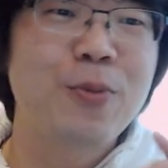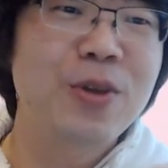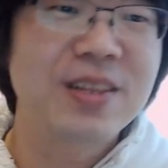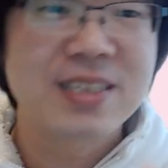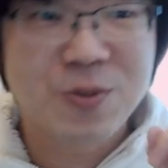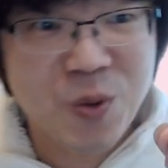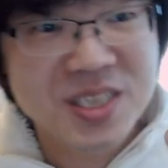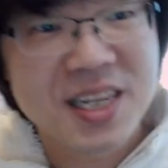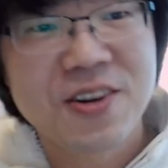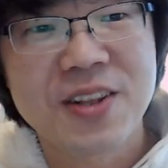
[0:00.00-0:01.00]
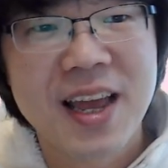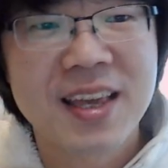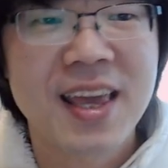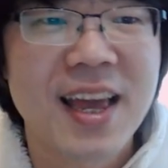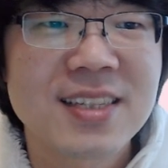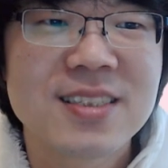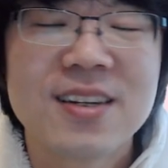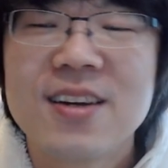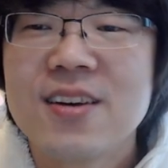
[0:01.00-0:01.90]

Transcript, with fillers: point in one second, I guess.